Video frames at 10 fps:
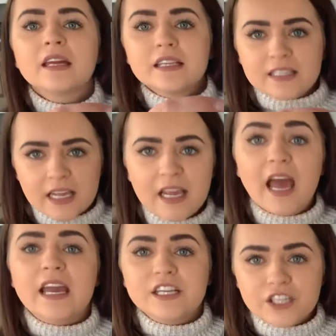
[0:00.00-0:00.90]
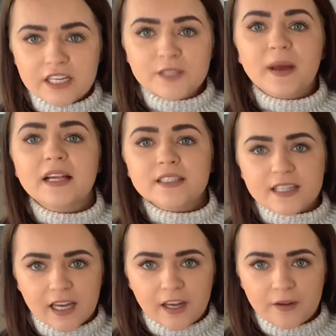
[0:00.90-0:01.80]
T, H, E, spells
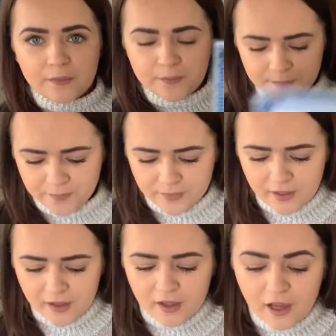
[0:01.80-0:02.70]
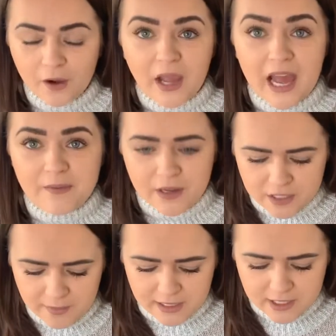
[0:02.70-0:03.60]
the. Okay, I'm going
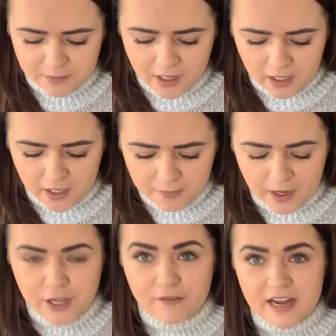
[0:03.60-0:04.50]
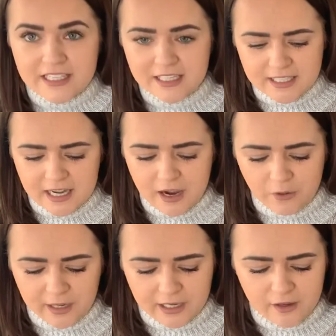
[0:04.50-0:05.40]
to mix them up. Are you ready to see how
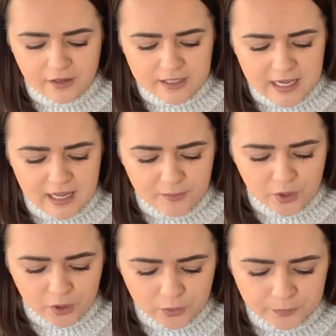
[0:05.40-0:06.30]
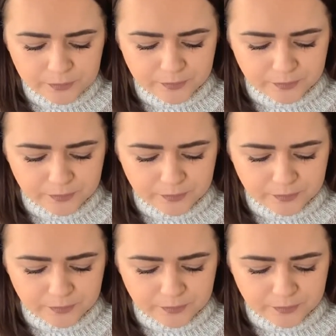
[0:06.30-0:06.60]
quickly you can say them all?